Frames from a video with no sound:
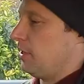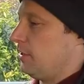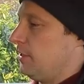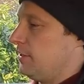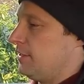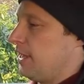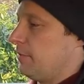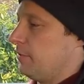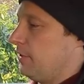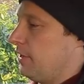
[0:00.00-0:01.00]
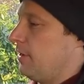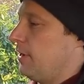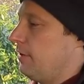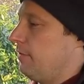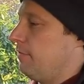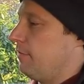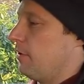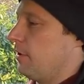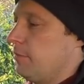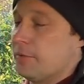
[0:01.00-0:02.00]
on a segment there at
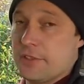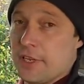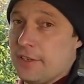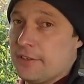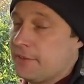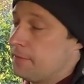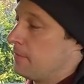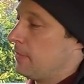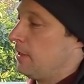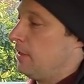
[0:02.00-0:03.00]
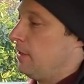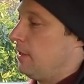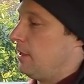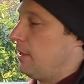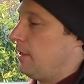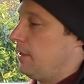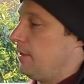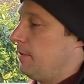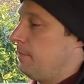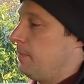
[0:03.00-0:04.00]
40%,
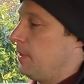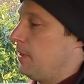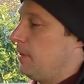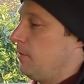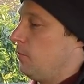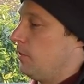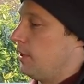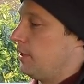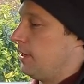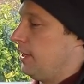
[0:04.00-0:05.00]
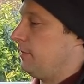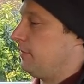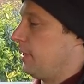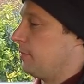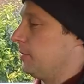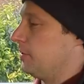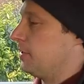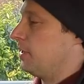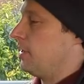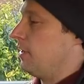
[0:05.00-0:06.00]
um, we're on our eighth
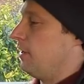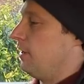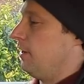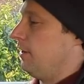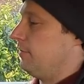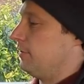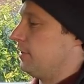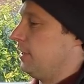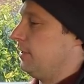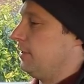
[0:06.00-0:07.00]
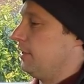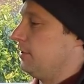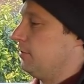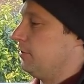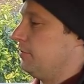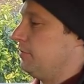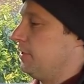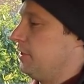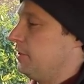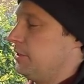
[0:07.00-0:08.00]
segment I've decided I'm going to
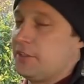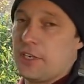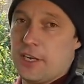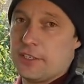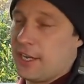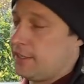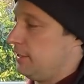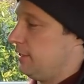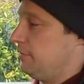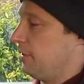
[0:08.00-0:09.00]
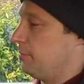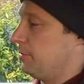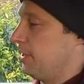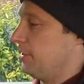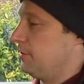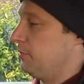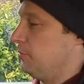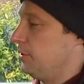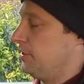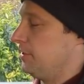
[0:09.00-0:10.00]
finish this charge at 65%,
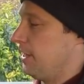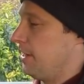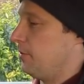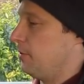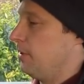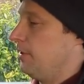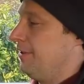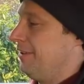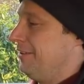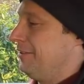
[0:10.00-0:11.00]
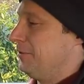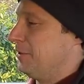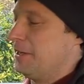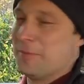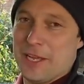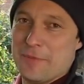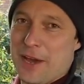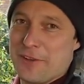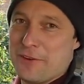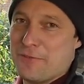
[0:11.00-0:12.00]
which is now. So kind of playing
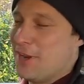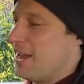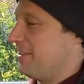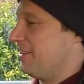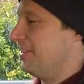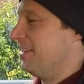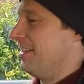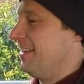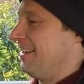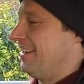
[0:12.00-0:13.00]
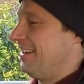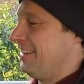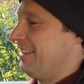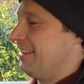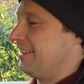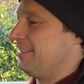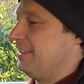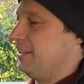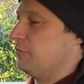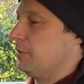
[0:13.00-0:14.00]
battery roulette here, and, and that
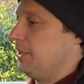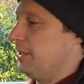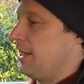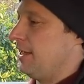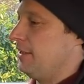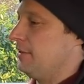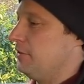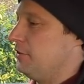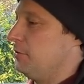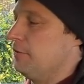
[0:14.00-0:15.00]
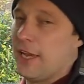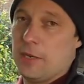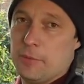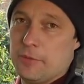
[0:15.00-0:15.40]
still leaves me uh, two available